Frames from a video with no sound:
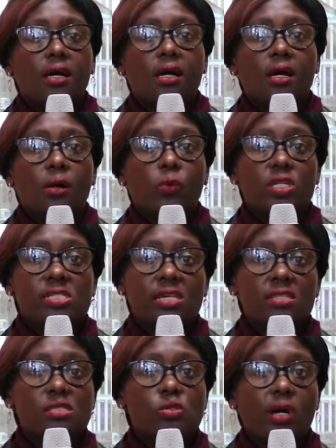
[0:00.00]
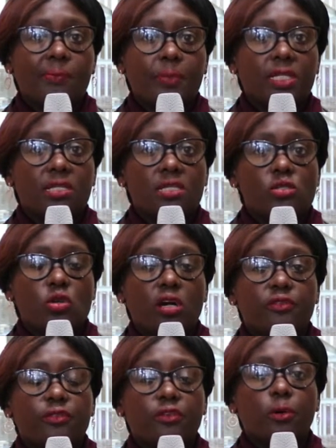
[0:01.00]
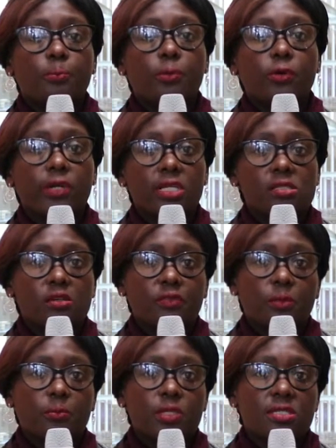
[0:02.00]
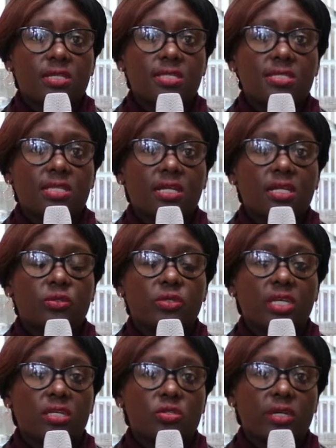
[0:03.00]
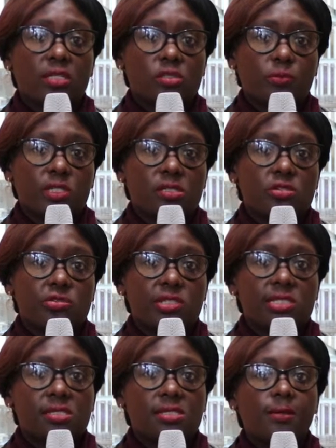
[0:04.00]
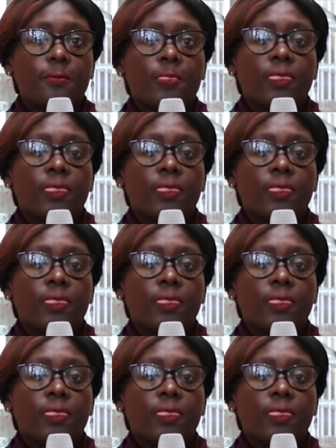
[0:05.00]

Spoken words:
What tends to happen is you have components of the business that are looking into customer centricity,